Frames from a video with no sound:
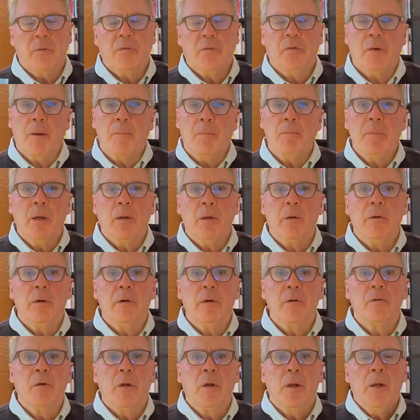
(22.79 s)
Some
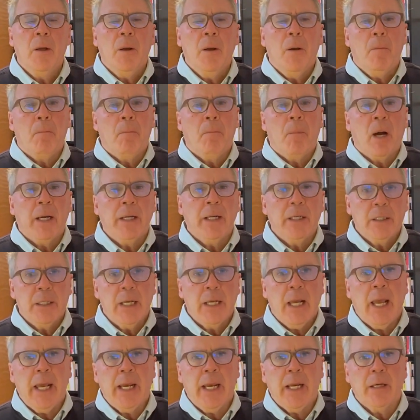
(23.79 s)
builders might
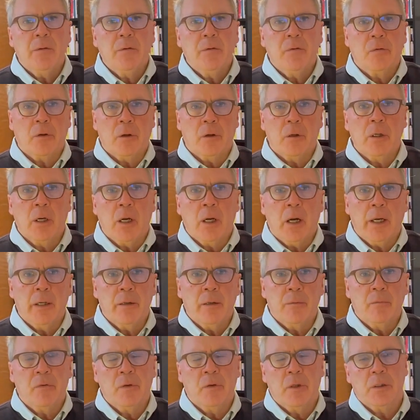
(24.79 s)
take certain
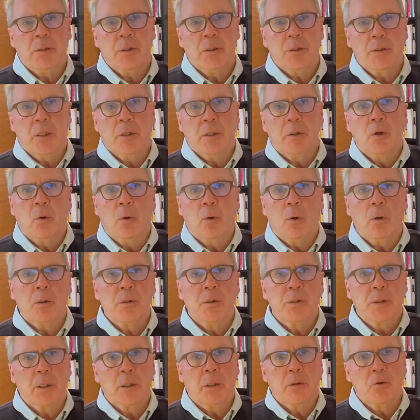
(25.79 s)
items such as the
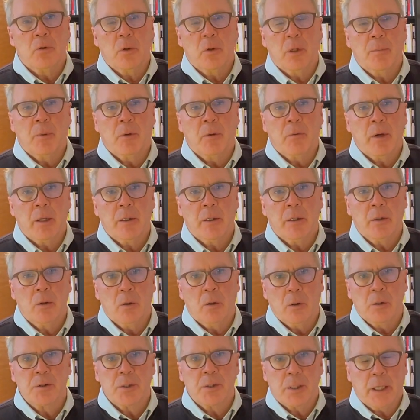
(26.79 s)
doors, the trim around the
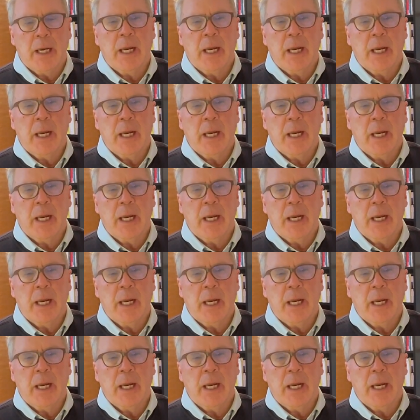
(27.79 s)
doors, the